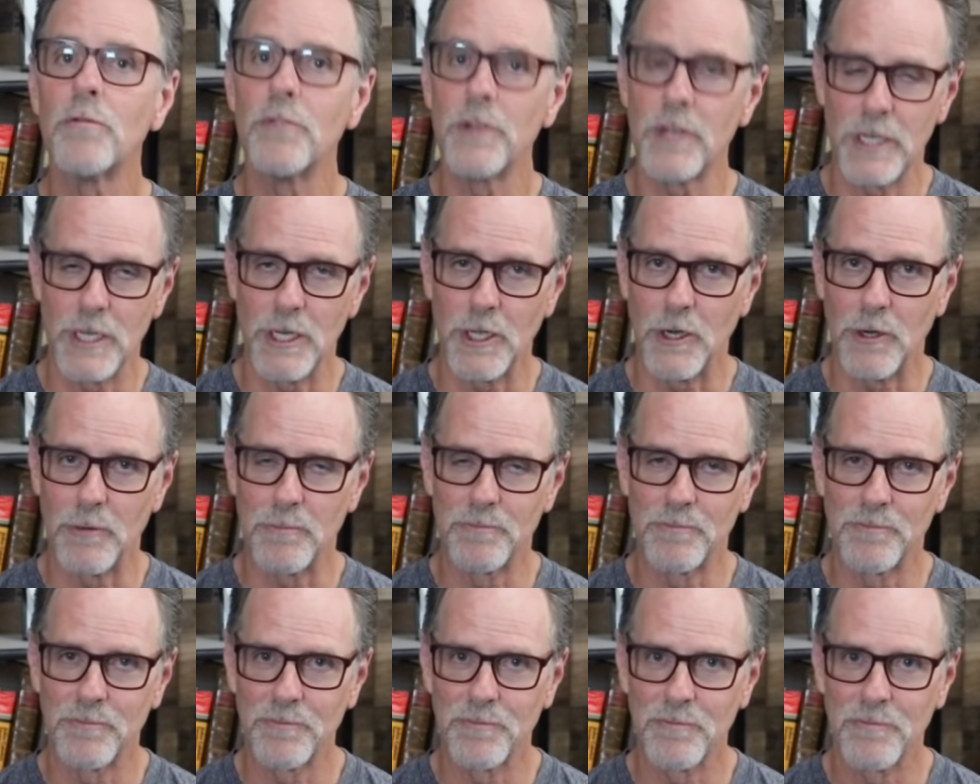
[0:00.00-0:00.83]
video.
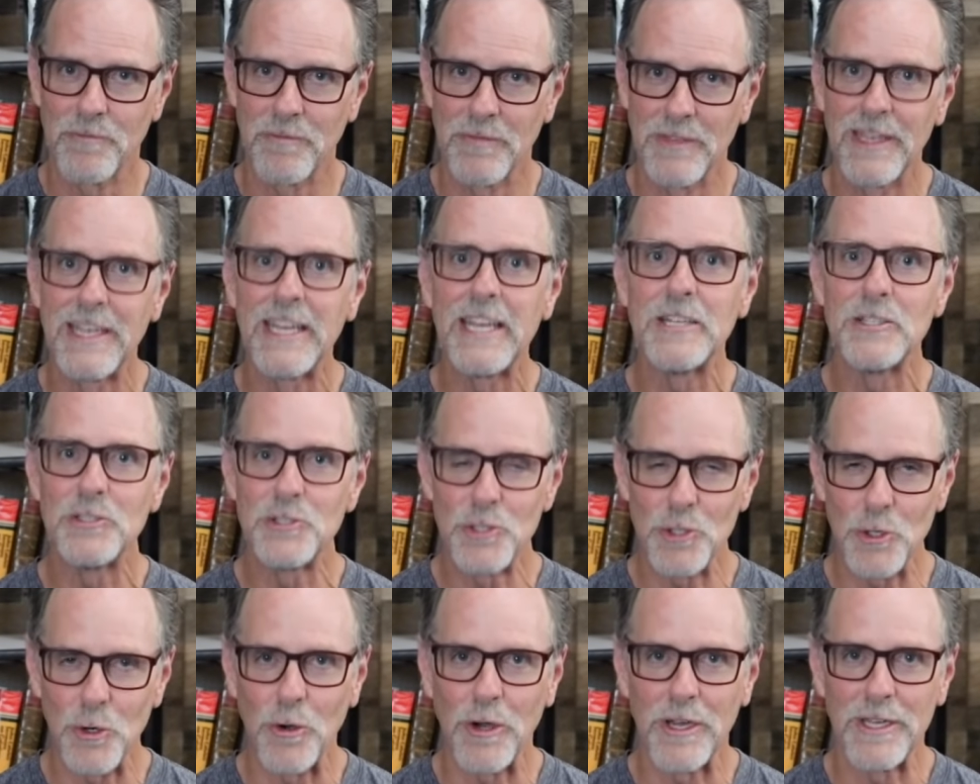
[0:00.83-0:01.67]

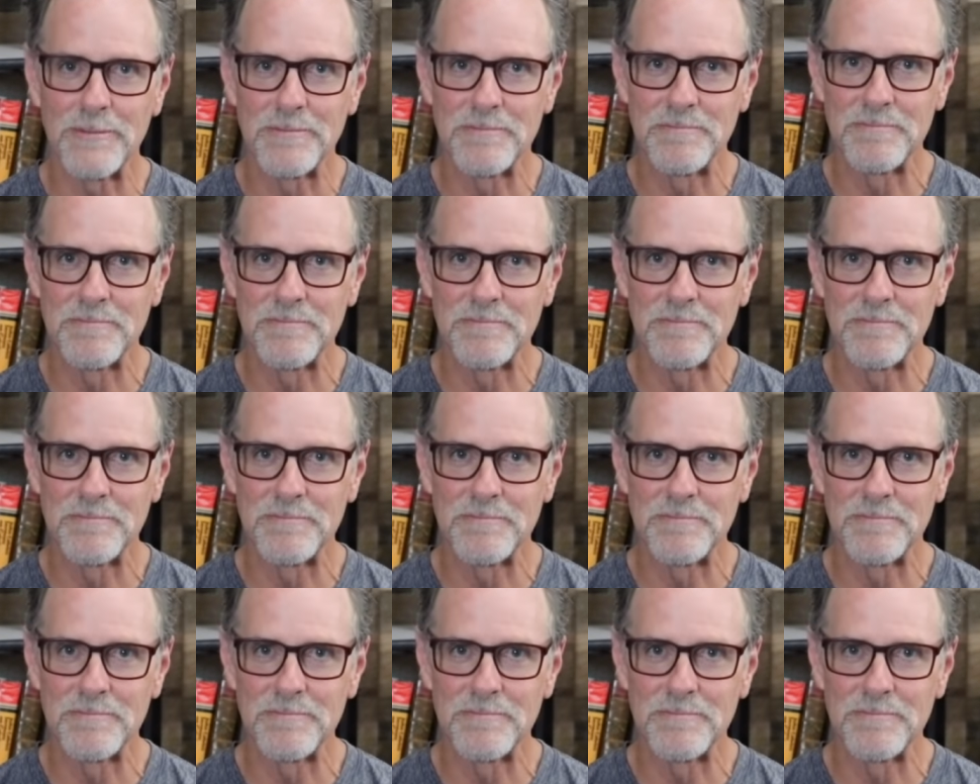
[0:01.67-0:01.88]
Enjoy.